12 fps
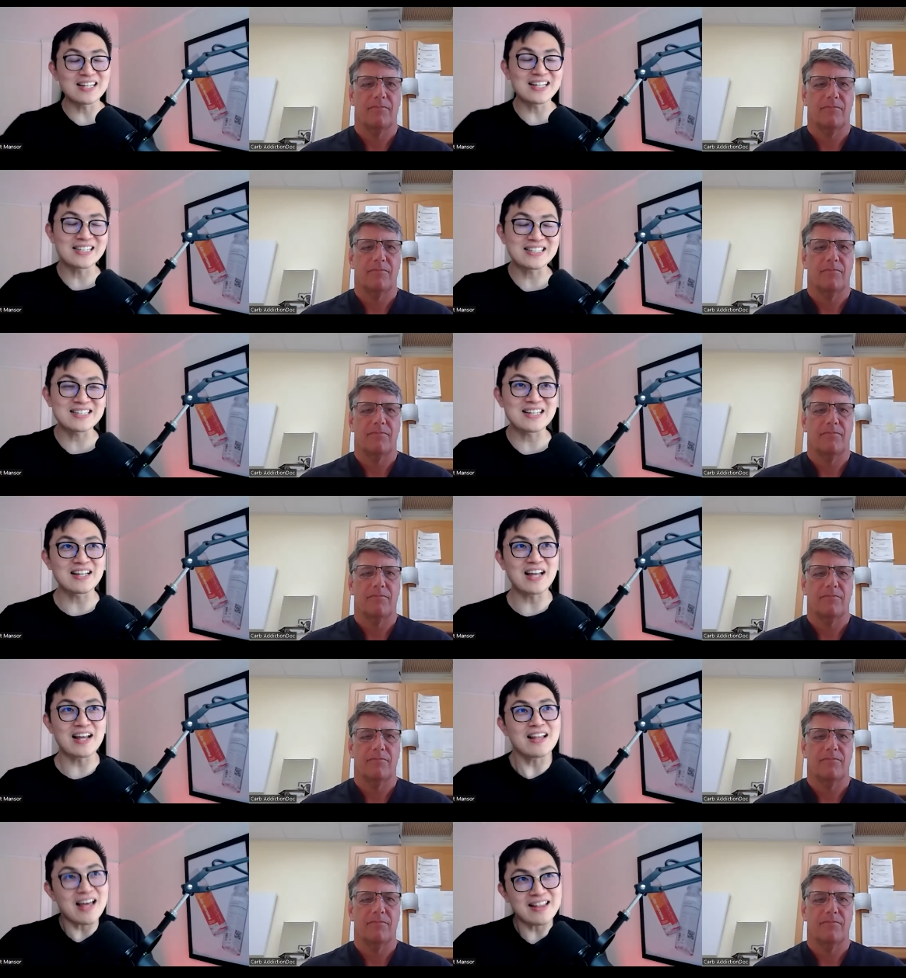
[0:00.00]
Speaker 1: It's
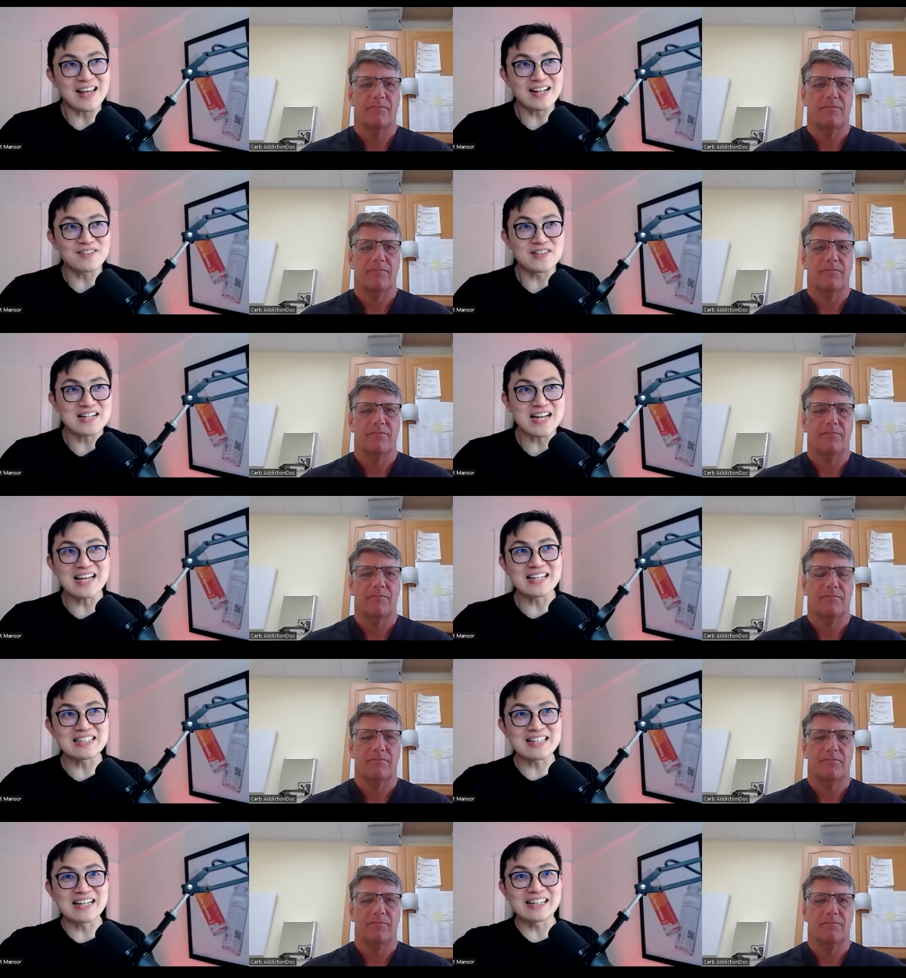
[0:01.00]
at the end of the day,
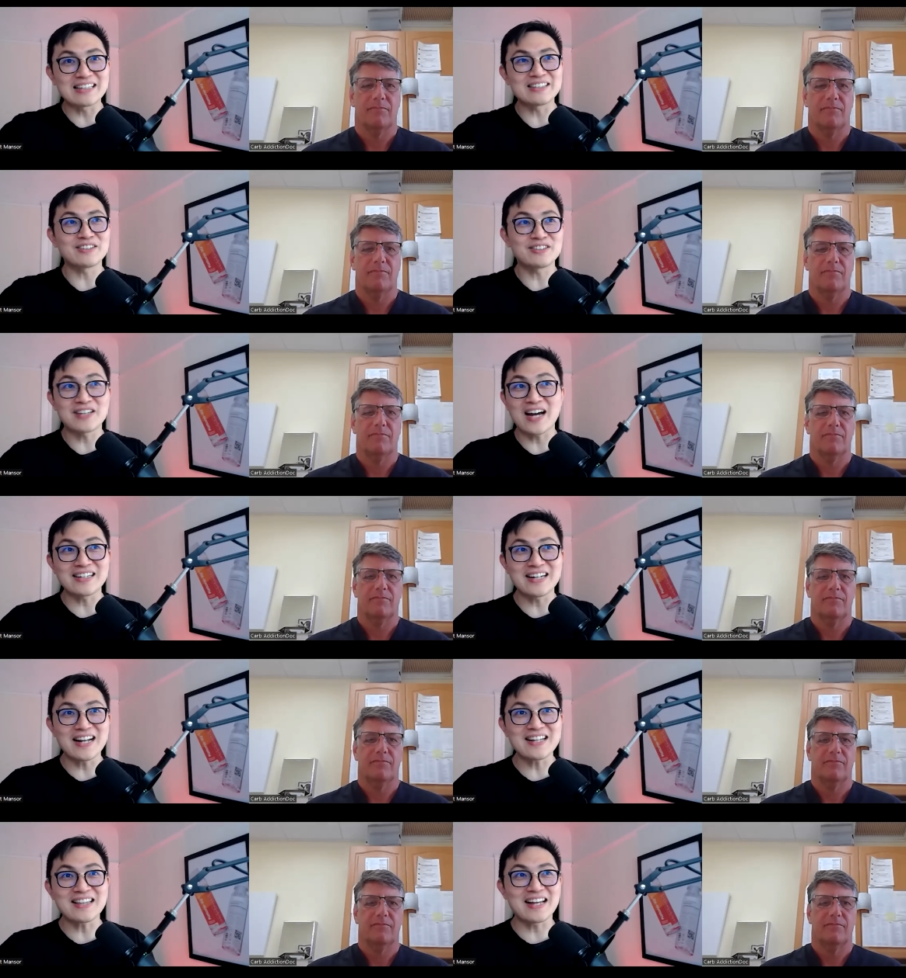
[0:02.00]
it's like you can't eat
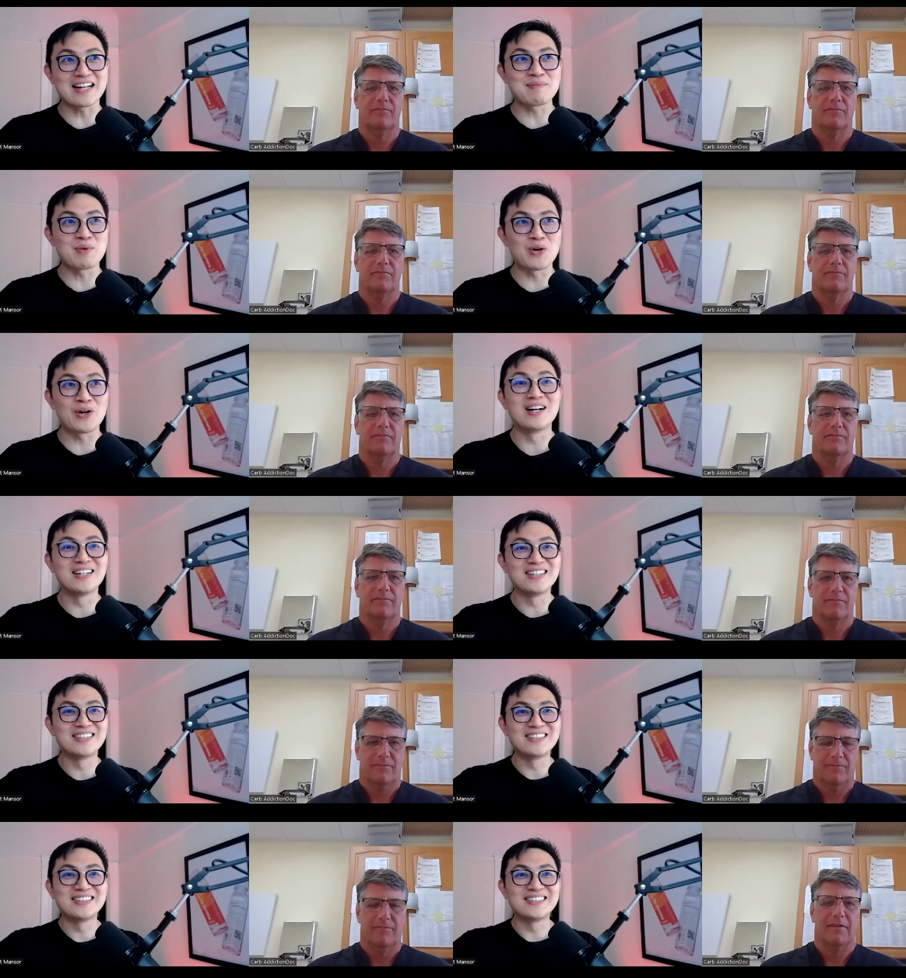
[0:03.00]
anything anymore.
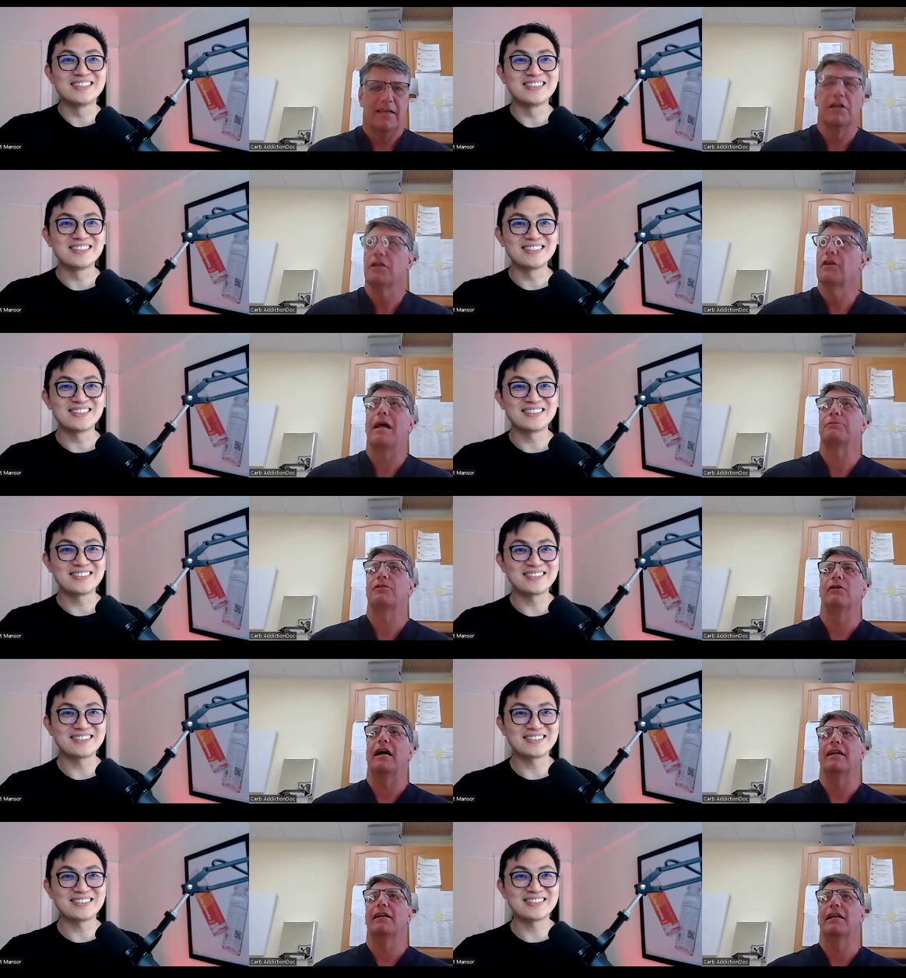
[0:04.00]
Speaker 2: You're absolutely
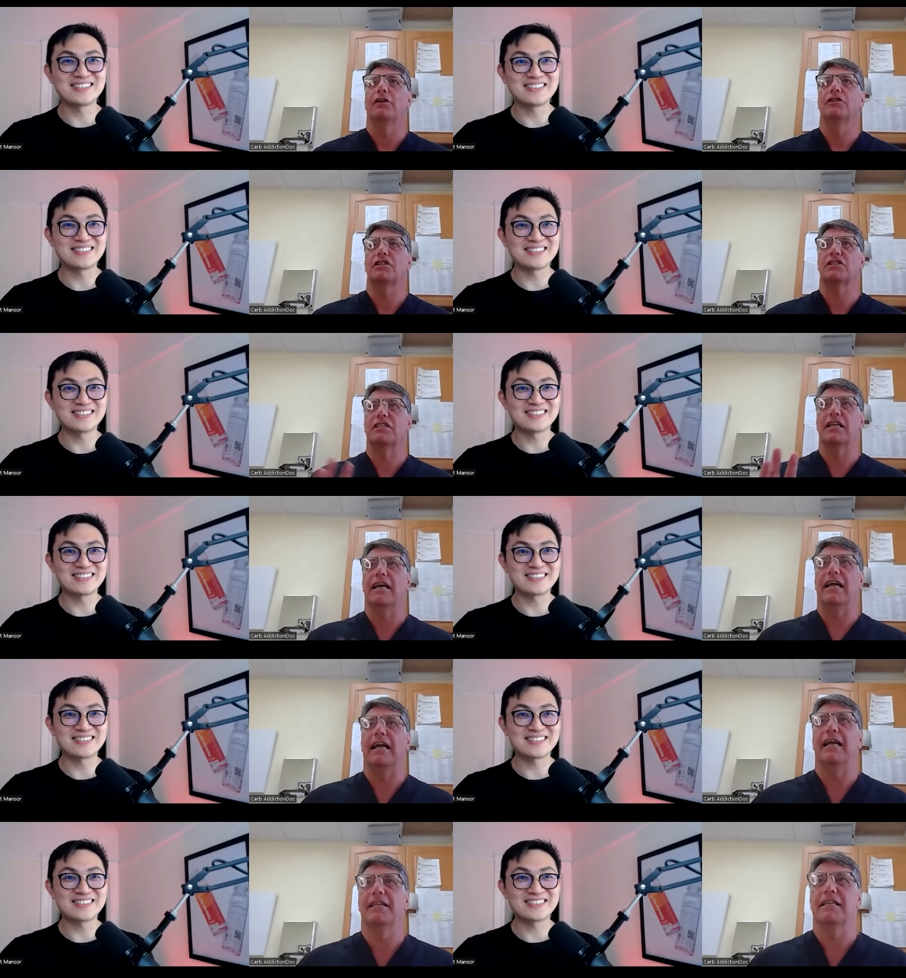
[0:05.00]
right. And, you know, just as, a,
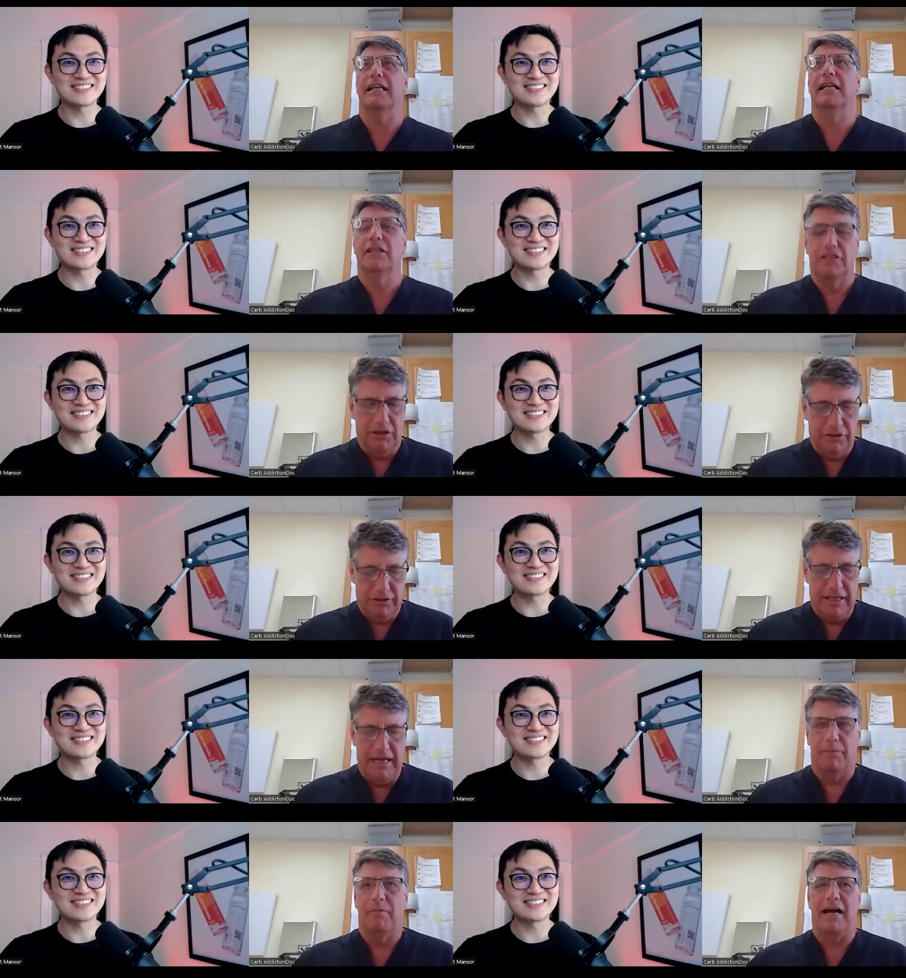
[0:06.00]
as an interlude
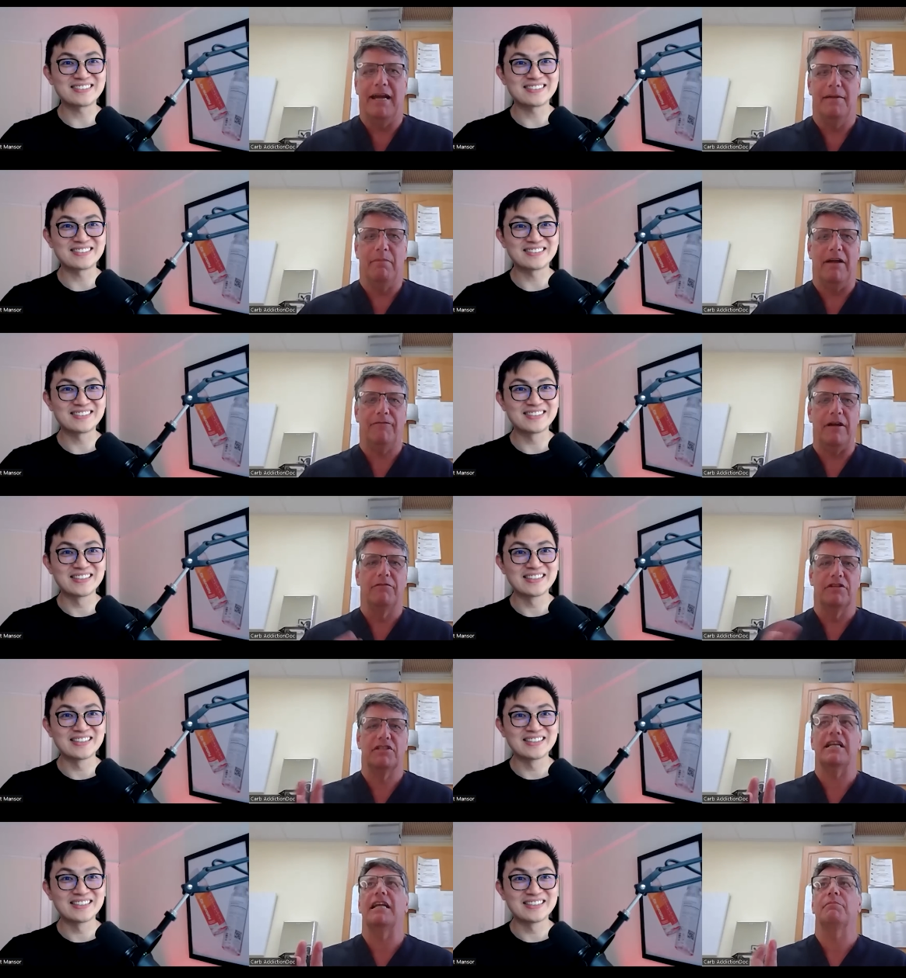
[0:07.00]
there, my my favorite
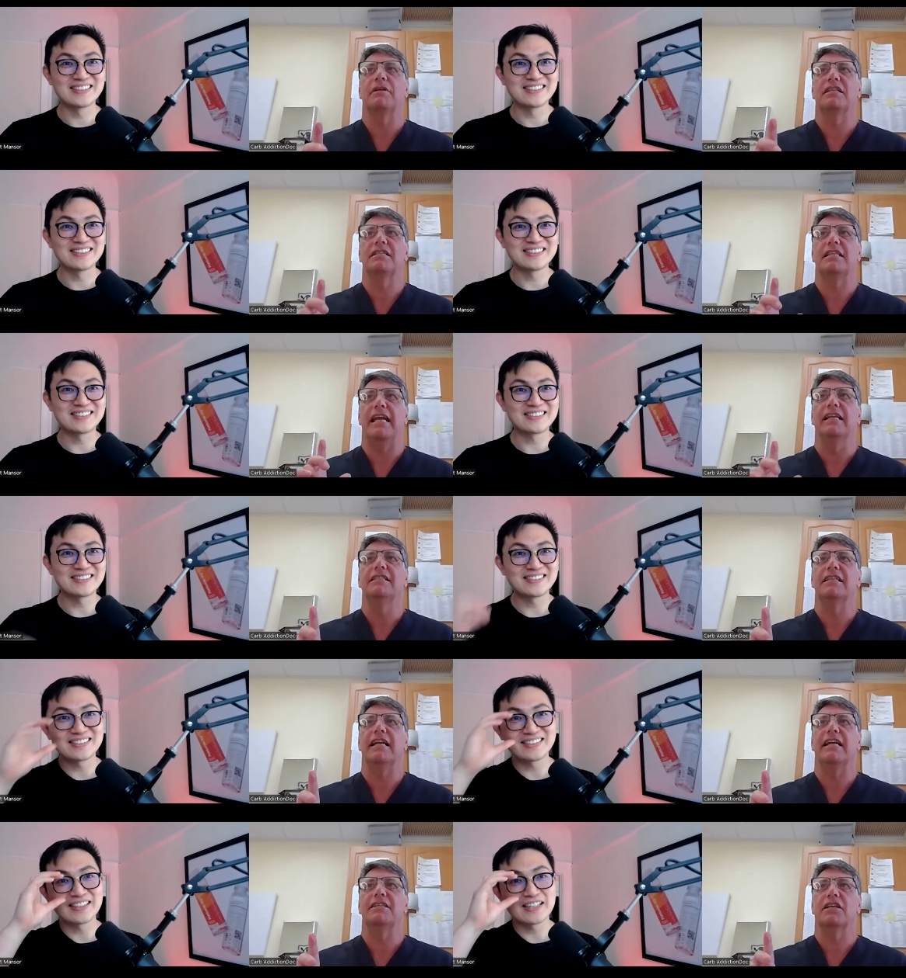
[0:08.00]
statement is the
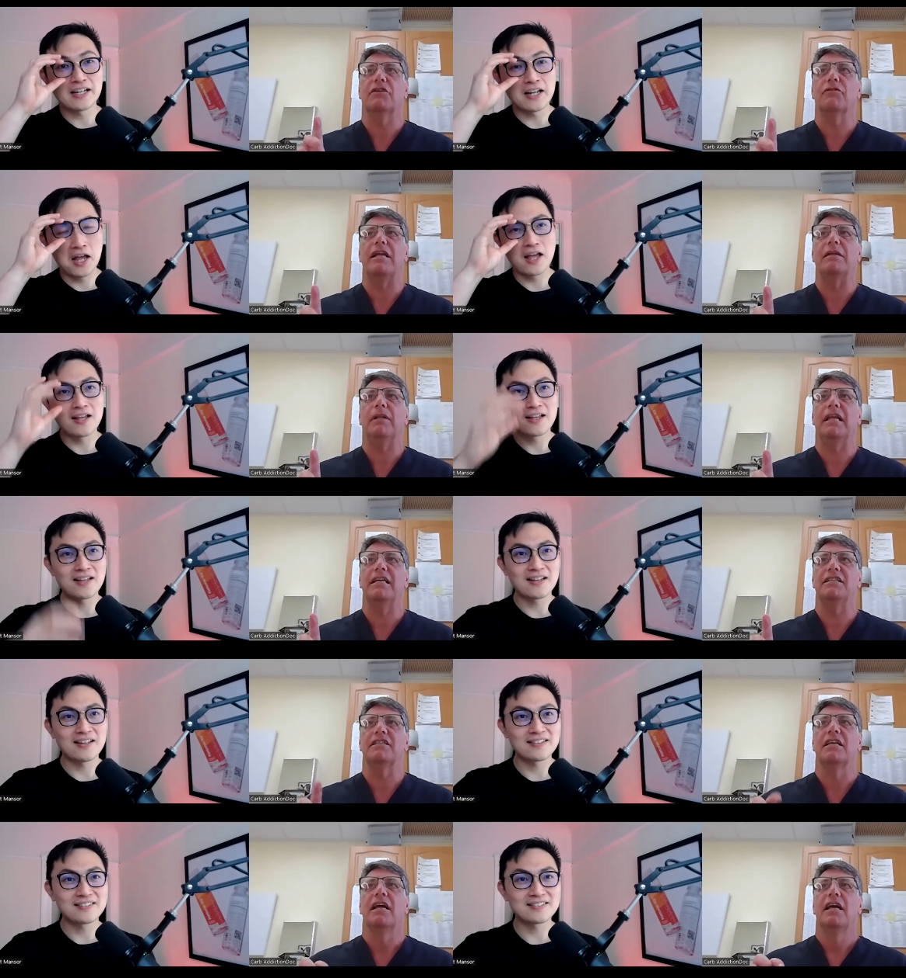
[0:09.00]
internet is a great
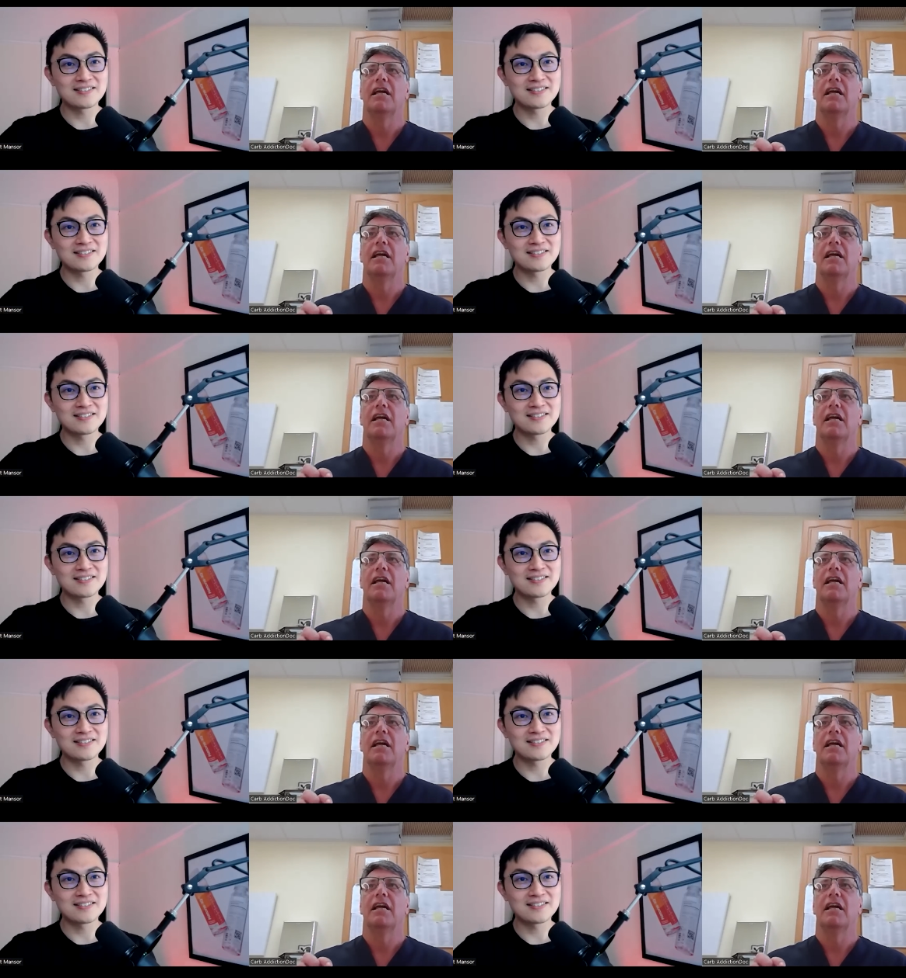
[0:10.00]
place